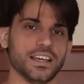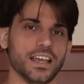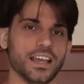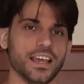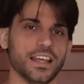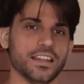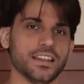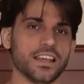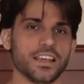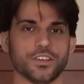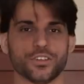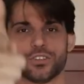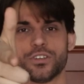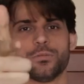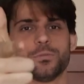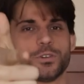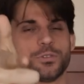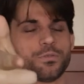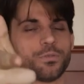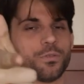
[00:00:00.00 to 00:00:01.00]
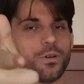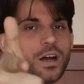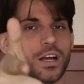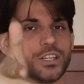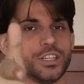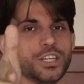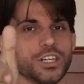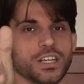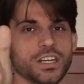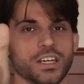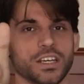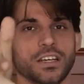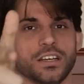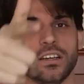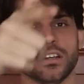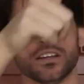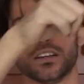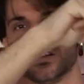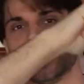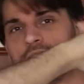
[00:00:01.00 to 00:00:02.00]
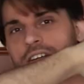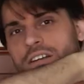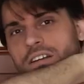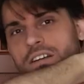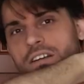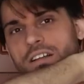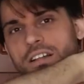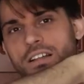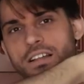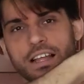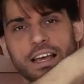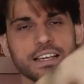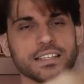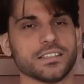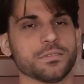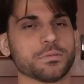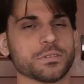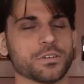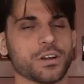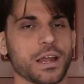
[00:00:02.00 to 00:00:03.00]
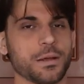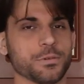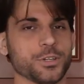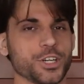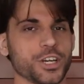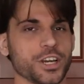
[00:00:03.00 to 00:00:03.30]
And thank you so much for watching. Like, subscribe,